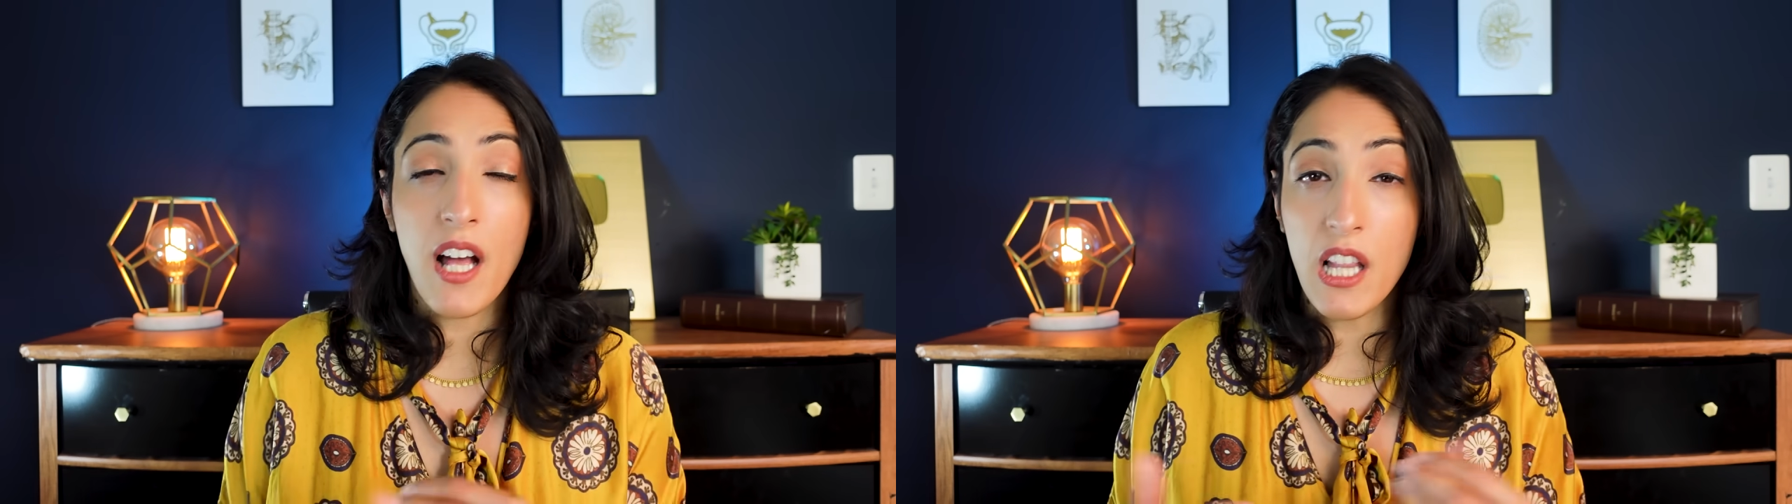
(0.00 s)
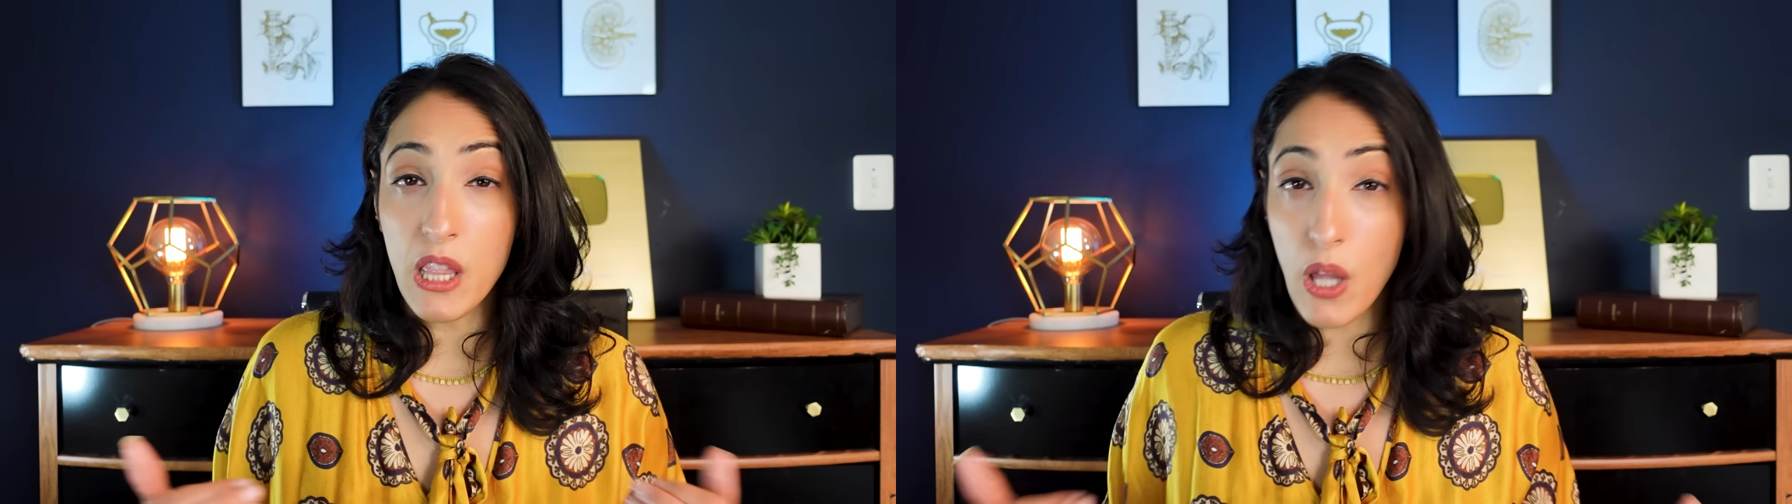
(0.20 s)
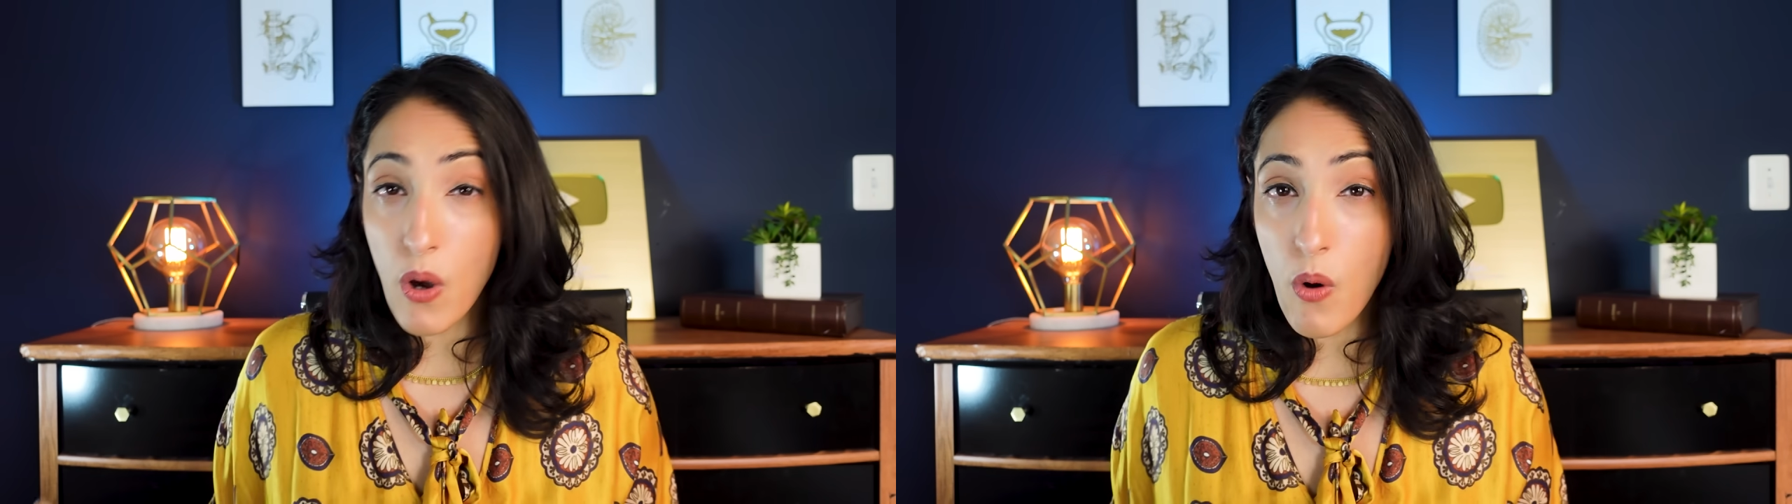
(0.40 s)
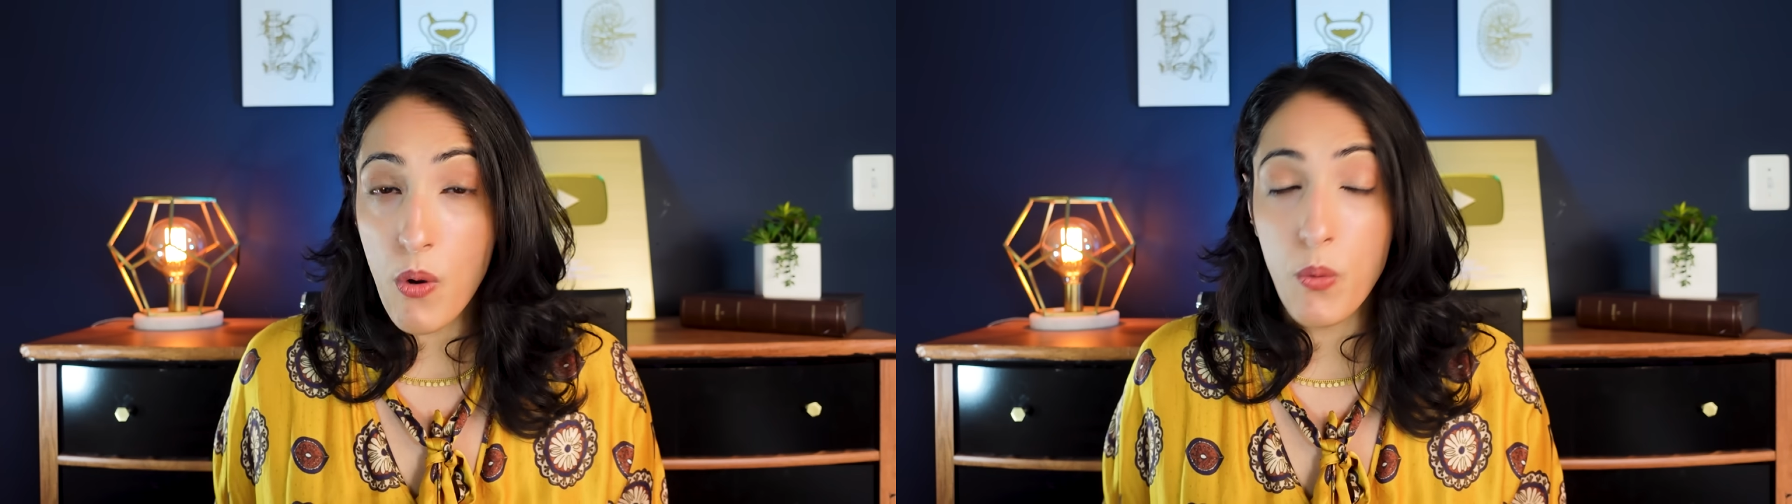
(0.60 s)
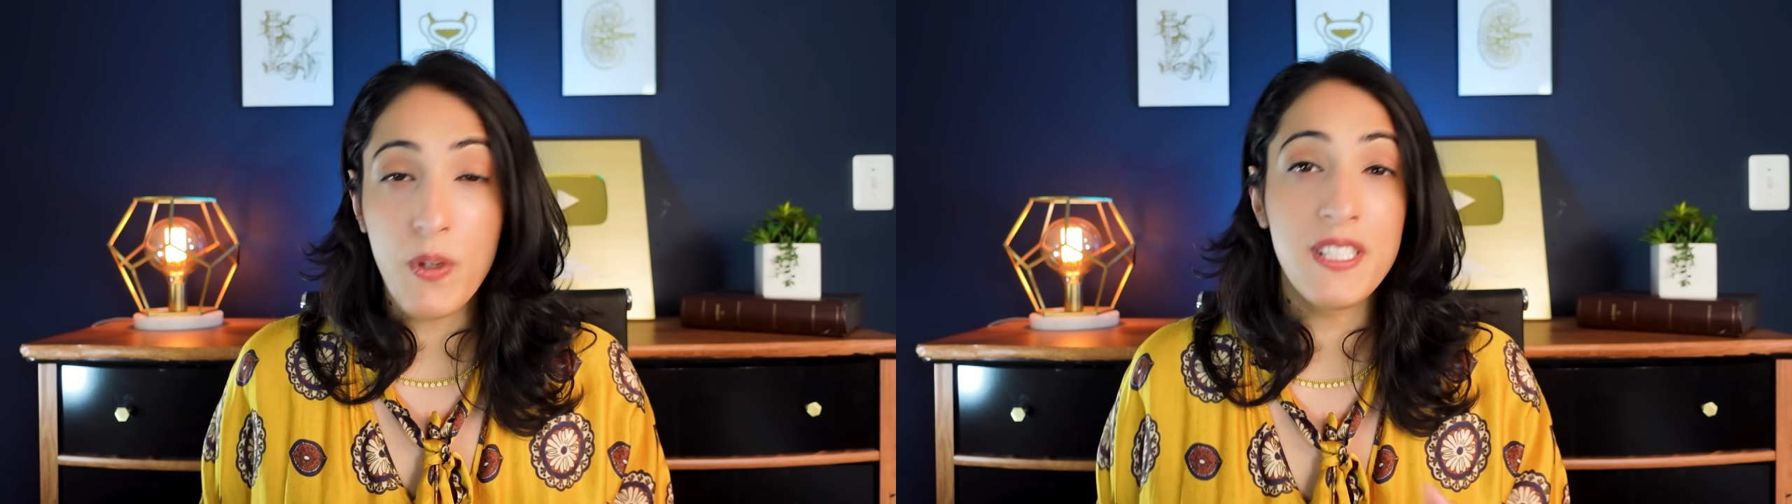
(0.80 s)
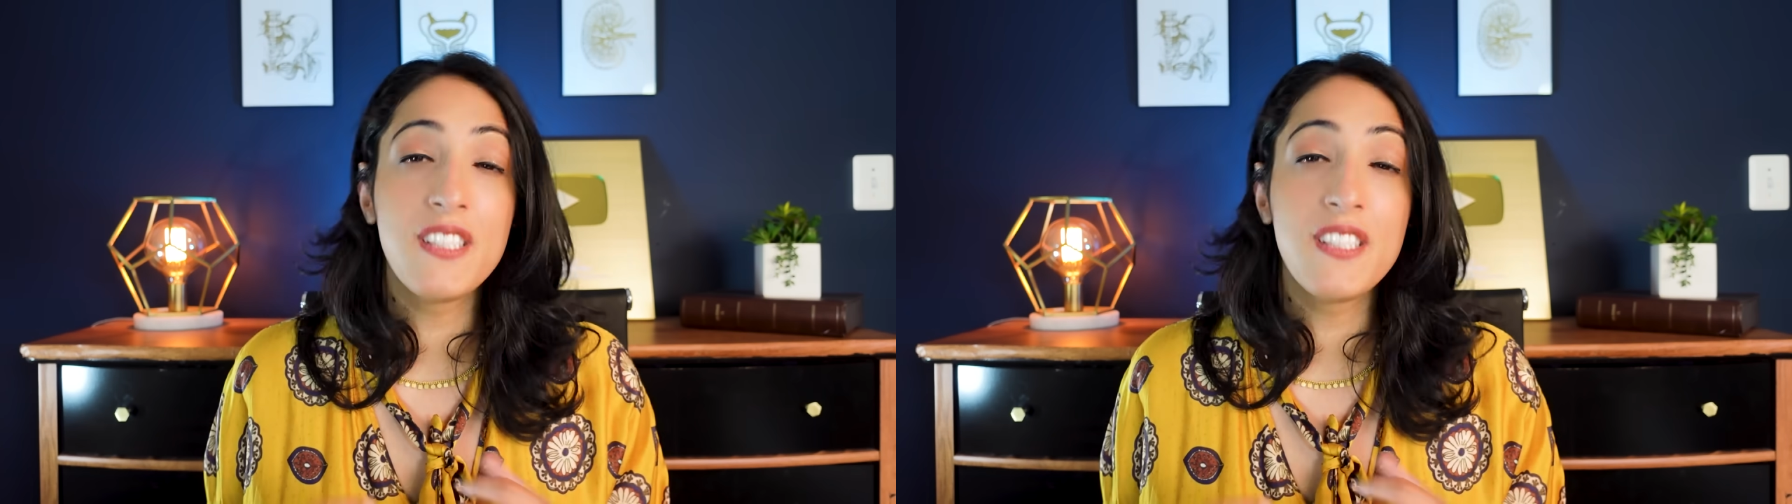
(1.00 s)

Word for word: alone was